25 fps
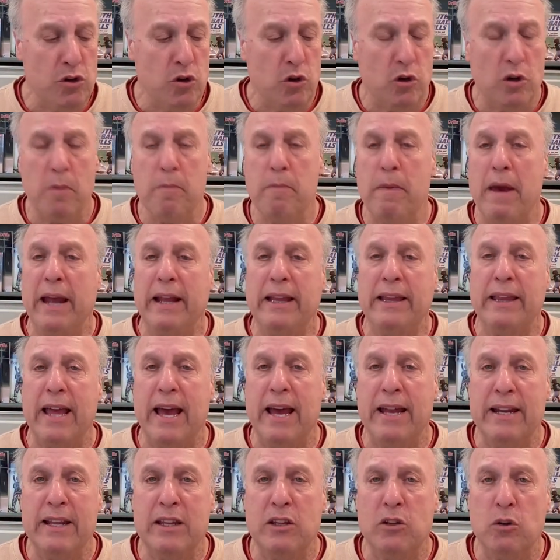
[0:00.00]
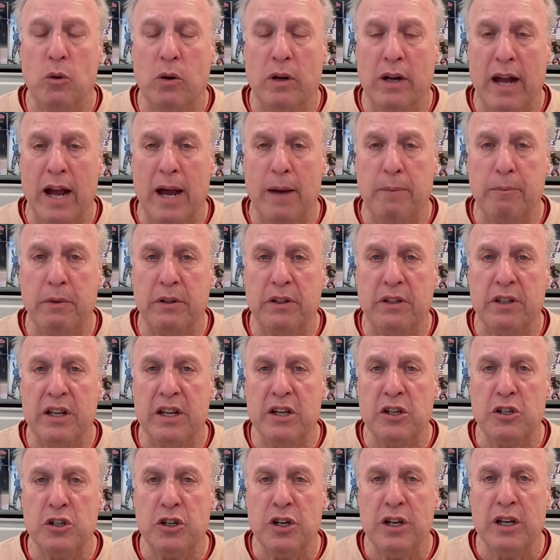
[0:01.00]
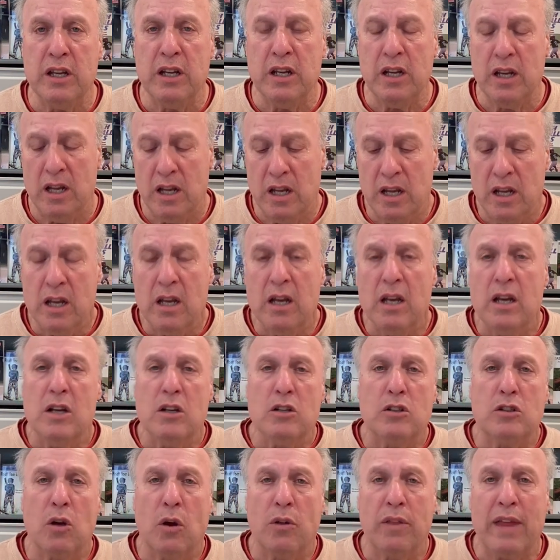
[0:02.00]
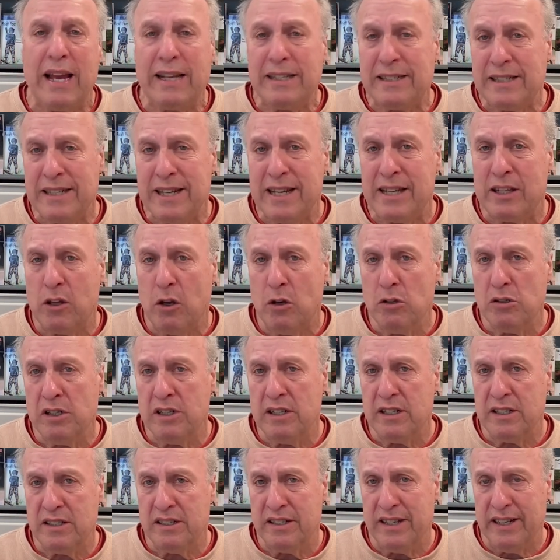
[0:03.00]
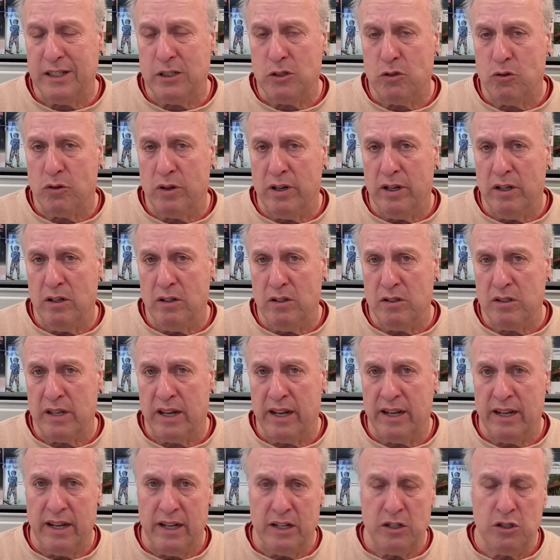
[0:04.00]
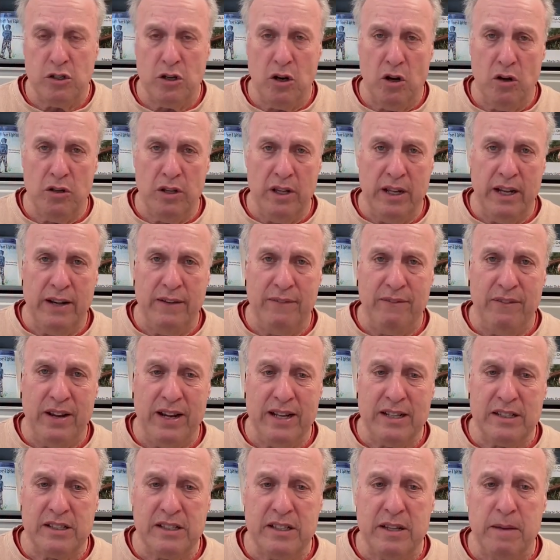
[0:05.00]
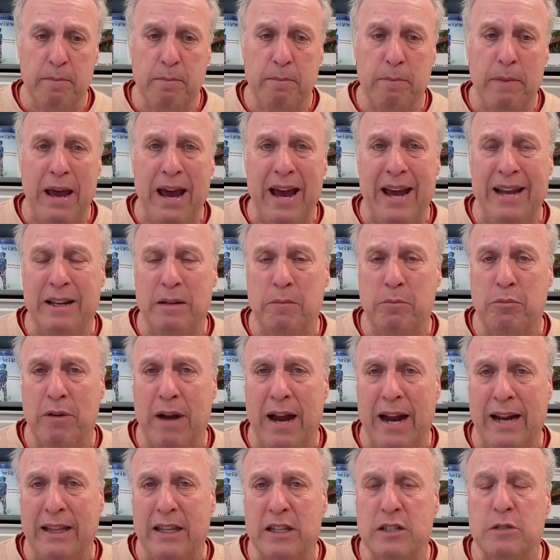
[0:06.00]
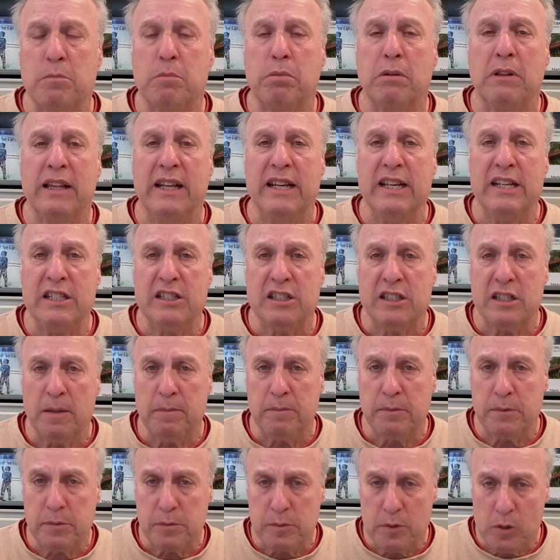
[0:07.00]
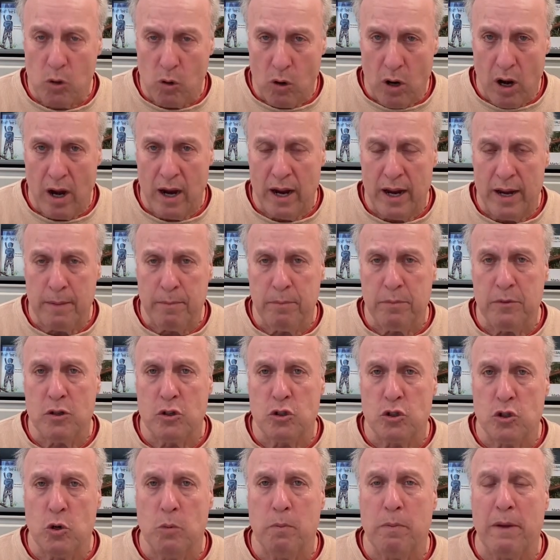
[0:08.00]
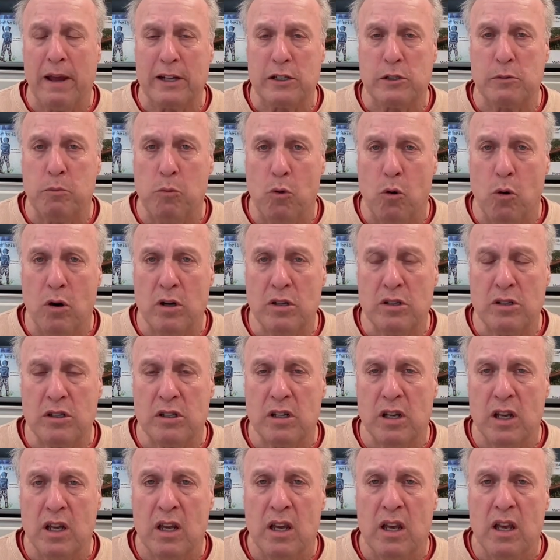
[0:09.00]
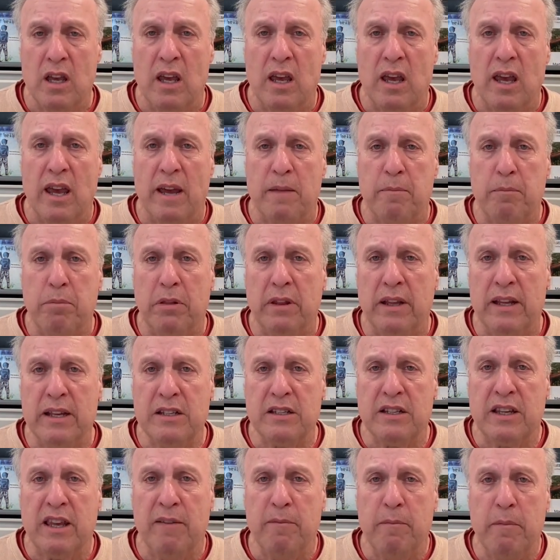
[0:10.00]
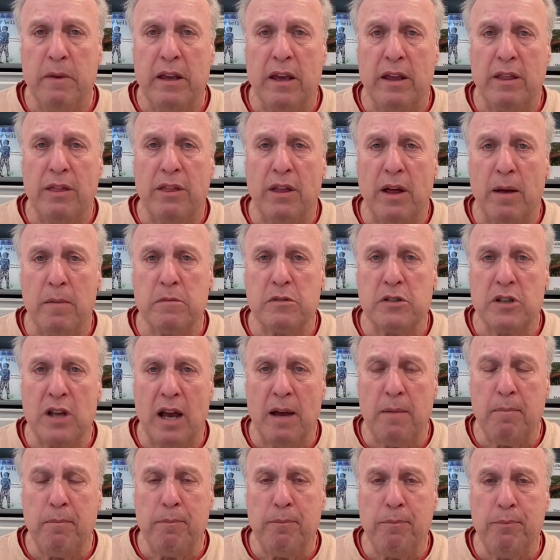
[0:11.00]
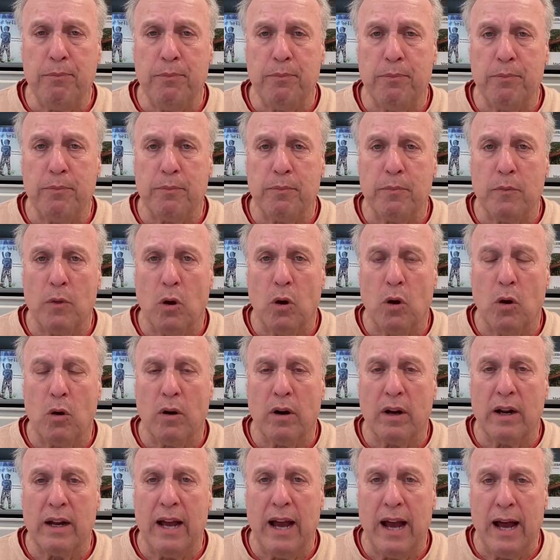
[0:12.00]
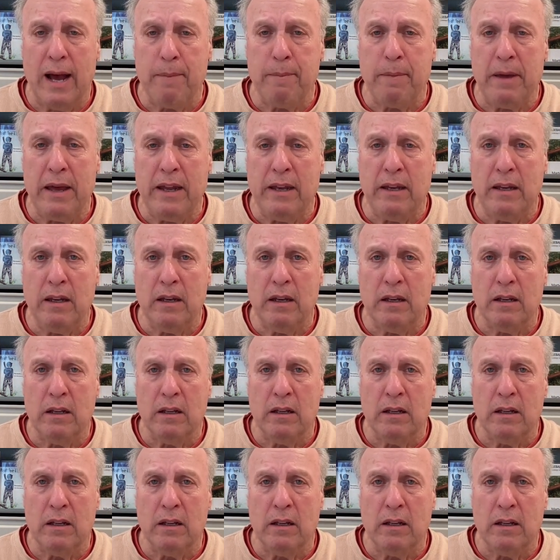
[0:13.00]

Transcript: You can make that into a competition. So that's it. Those are the 6 drills, and I showed you the advanced tip batting practice. Please subscribe to Schupak Sports, and please give me a thumbs up or a comment.